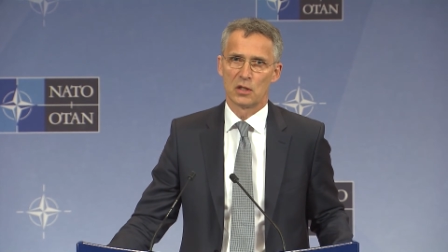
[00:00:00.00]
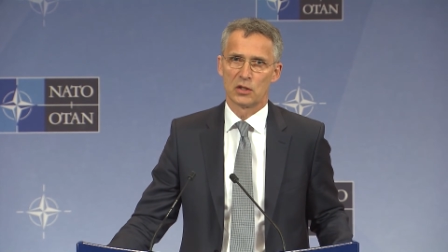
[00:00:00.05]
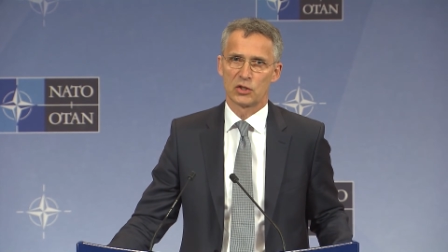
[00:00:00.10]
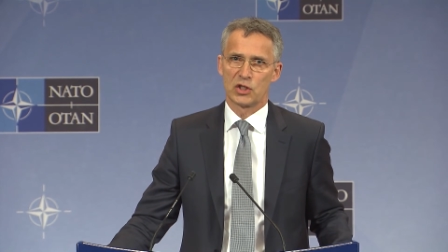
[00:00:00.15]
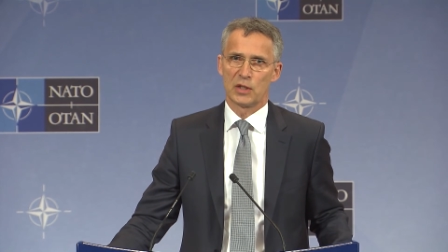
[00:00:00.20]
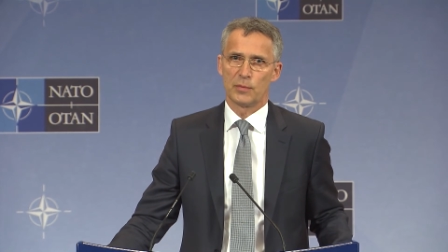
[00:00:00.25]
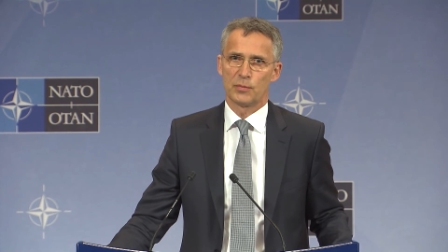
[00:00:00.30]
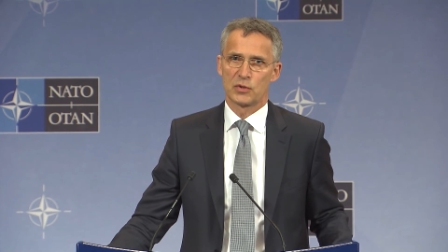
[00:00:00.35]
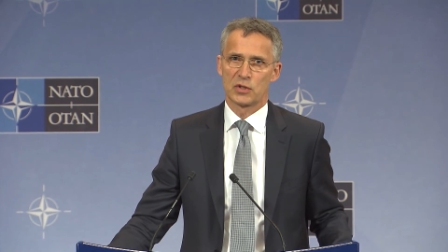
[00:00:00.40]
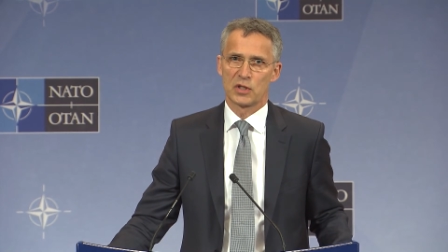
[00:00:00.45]

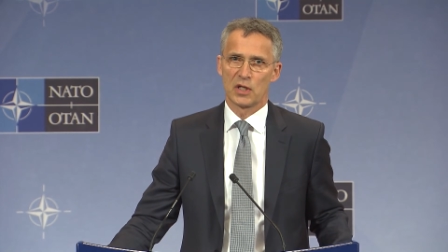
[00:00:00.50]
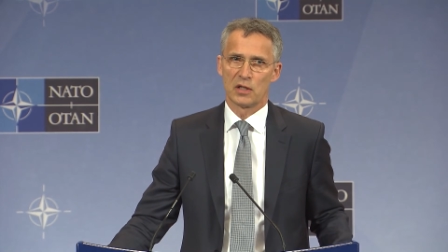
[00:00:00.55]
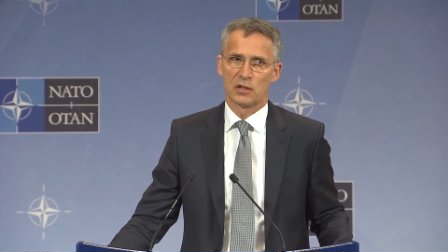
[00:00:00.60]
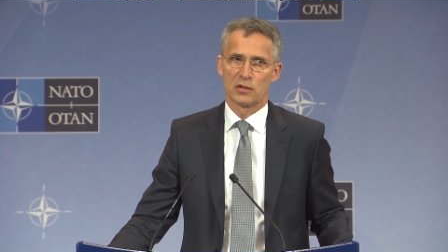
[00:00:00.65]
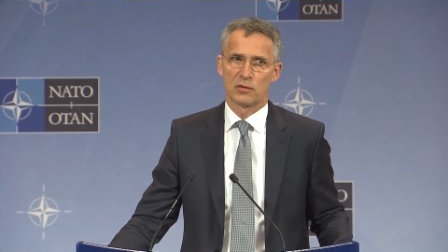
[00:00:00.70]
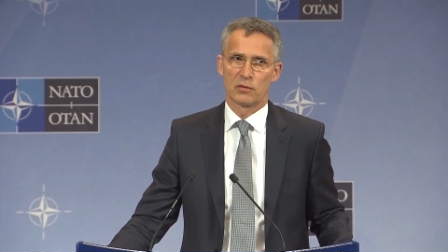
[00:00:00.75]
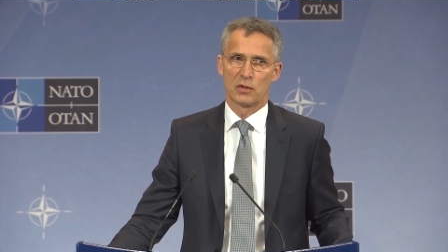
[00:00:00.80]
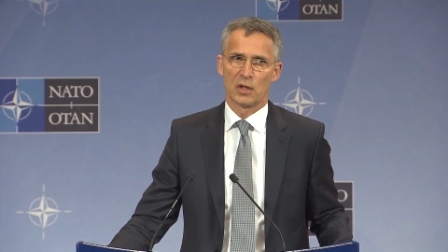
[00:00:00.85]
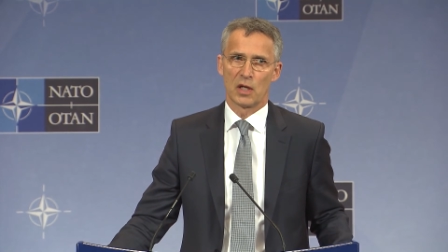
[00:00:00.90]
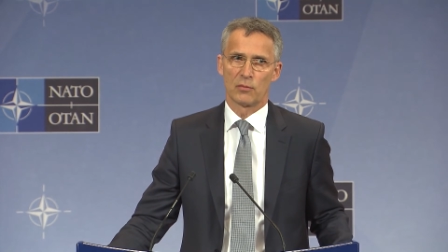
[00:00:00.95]
Ships
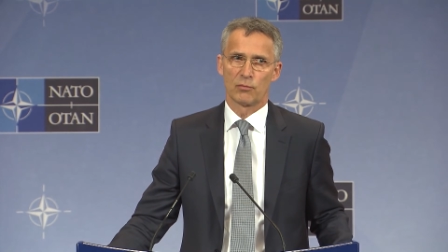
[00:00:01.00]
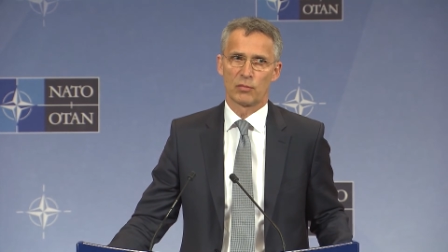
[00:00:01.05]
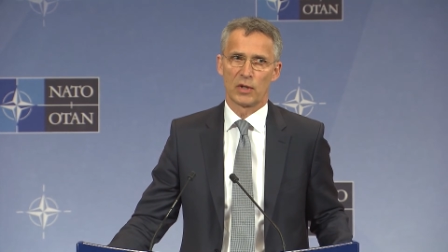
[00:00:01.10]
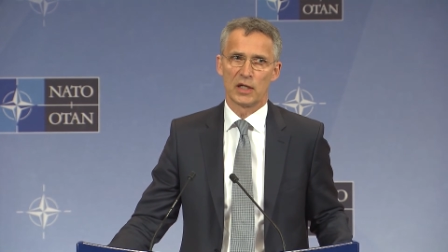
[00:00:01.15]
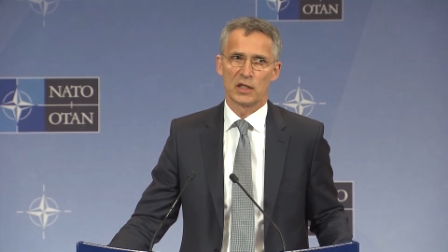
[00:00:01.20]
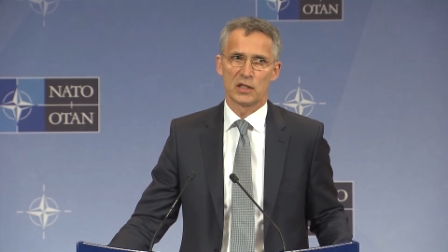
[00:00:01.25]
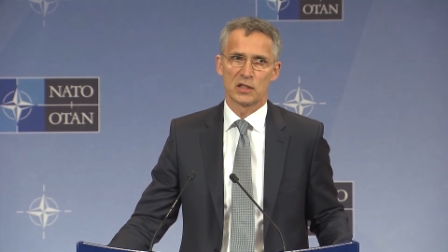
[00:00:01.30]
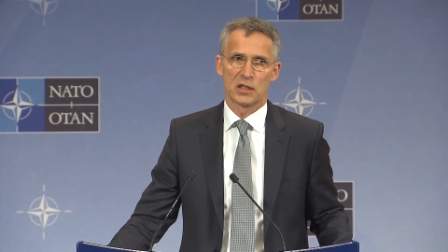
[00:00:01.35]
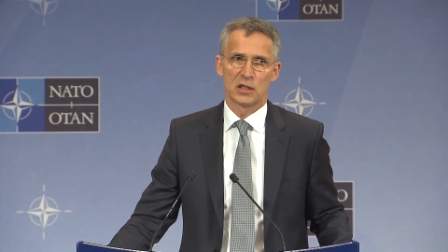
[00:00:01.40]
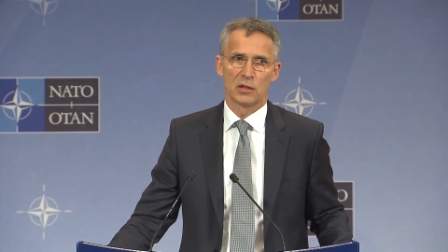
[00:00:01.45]
and
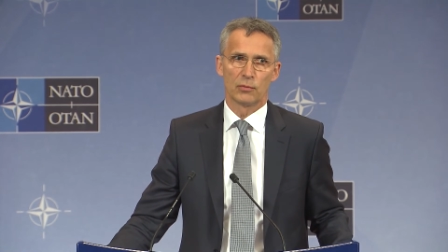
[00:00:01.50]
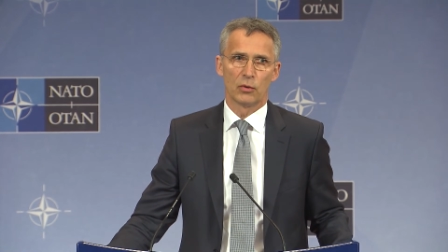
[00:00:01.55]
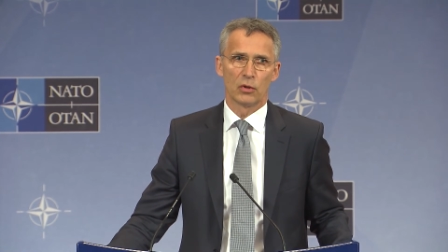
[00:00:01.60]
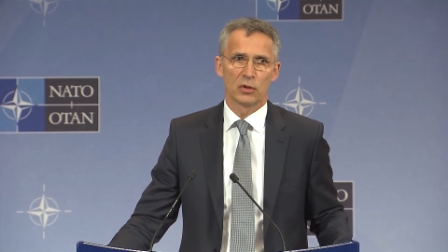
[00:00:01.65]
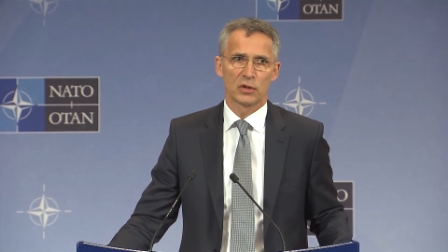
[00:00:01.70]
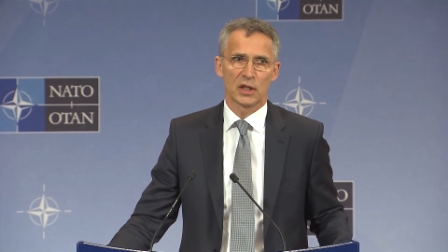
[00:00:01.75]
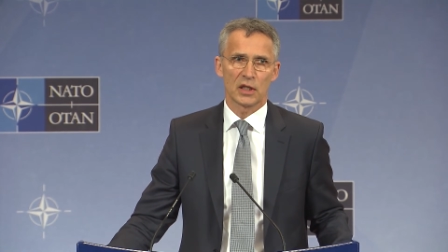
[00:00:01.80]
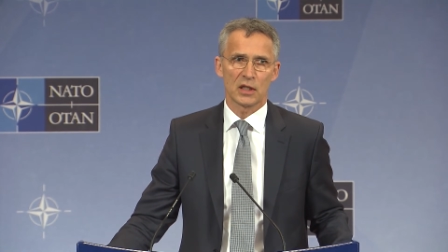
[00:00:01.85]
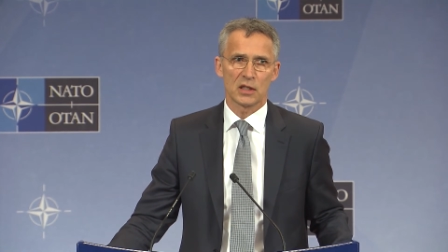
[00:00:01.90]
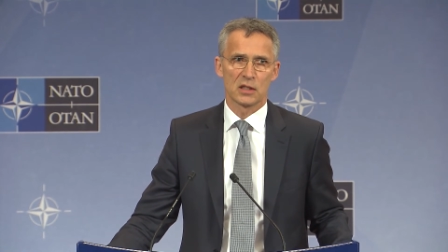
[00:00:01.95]
planes in the
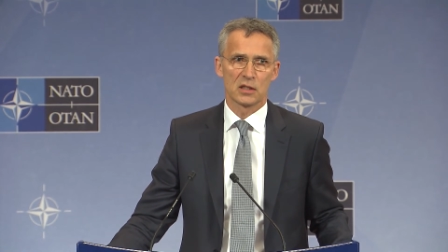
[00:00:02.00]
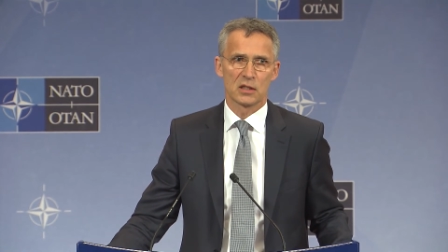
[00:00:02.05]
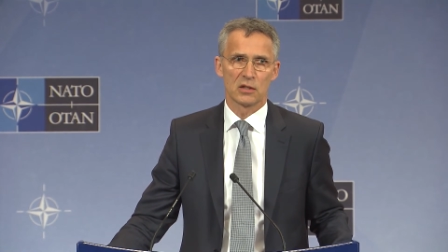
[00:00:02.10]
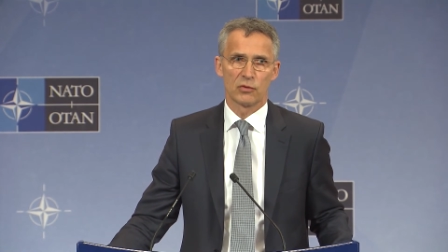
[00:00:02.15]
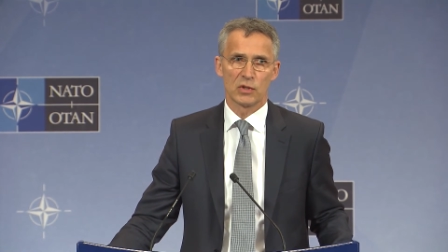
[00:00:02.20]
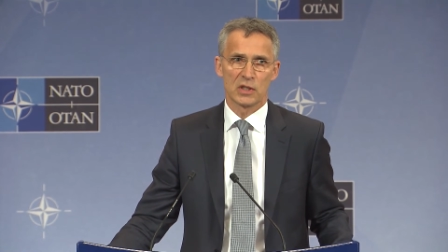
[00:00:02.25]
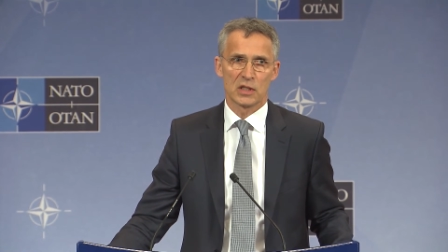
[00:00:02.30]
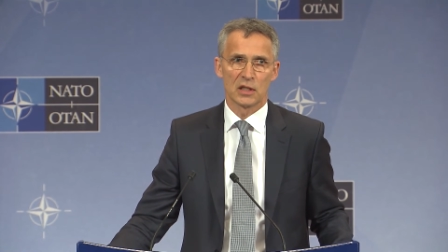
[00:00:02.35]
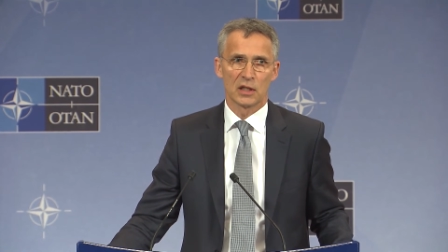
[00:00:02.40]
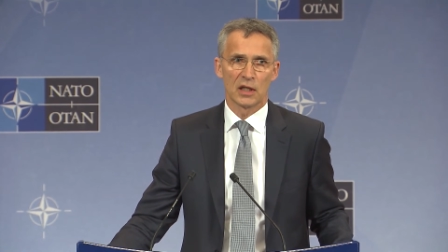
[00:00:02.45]
Baltics
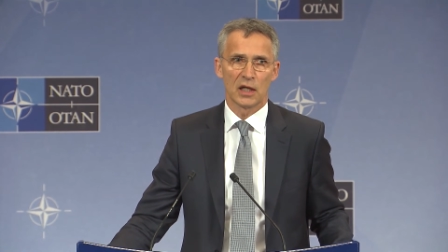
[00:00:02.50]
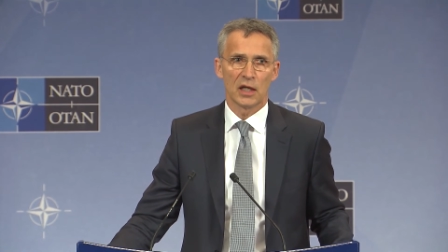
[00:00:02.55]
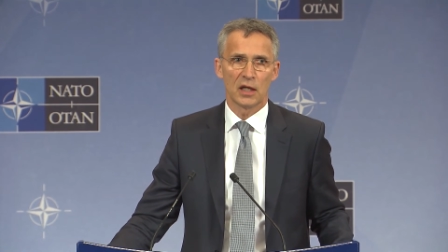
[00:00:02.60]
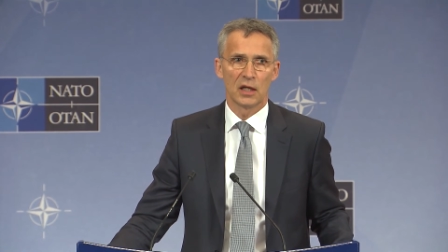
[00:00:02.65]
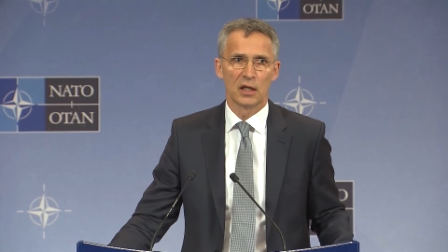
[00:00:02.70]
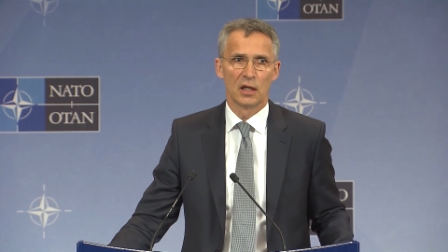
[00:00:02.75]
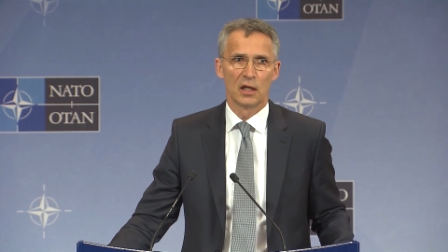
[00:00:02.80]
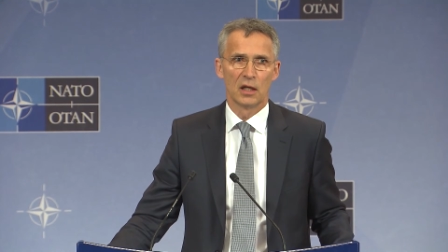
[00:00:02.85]
recently.